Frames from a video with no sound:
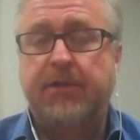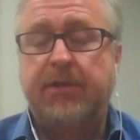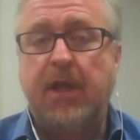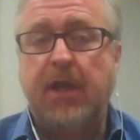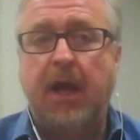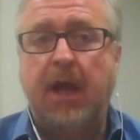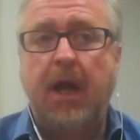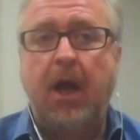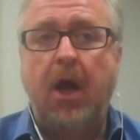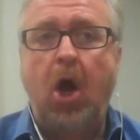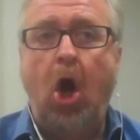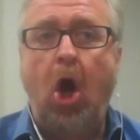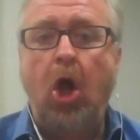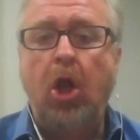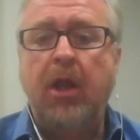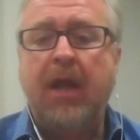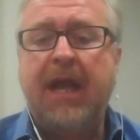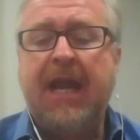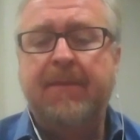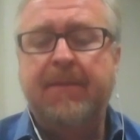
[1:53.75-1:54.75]

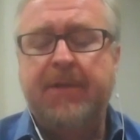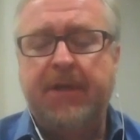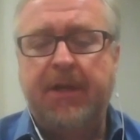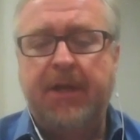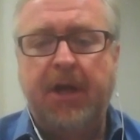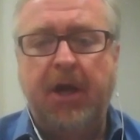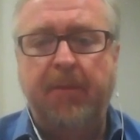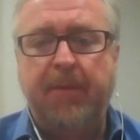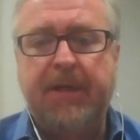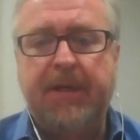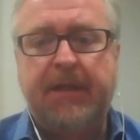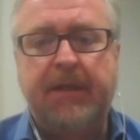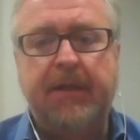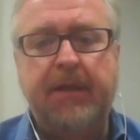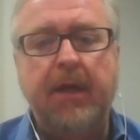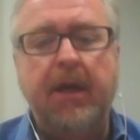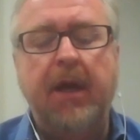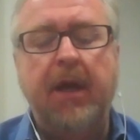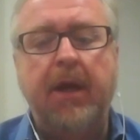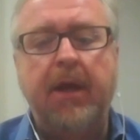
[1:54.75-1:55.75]
all aimed at helping
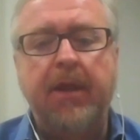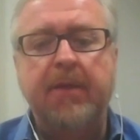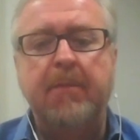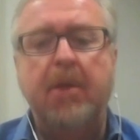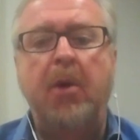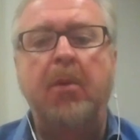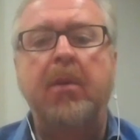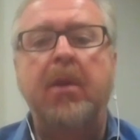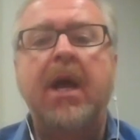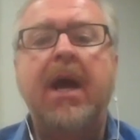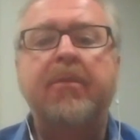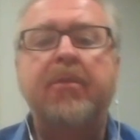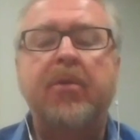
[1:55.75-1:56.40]
the mobile